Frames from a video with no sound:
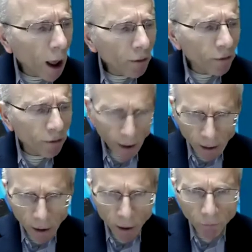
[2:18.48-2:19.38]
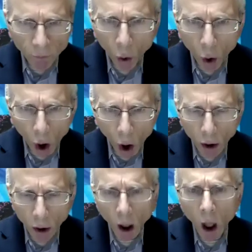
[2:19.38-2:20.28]
Second of
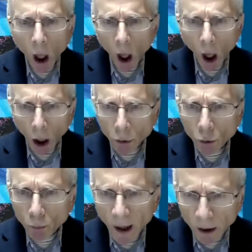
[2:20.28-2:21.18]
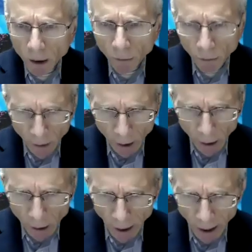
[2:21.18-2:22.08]
all, you may
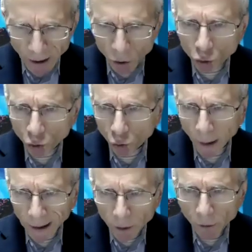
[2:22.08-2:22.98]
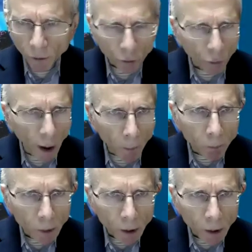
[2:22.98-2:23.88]
see a transcript
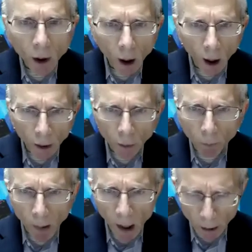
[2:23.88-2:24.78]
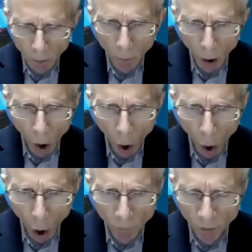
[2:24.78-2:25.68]
on the bottom
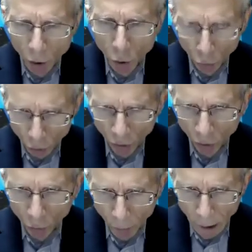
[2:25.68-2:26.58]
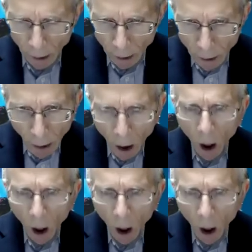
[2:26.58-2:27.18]
of your screen.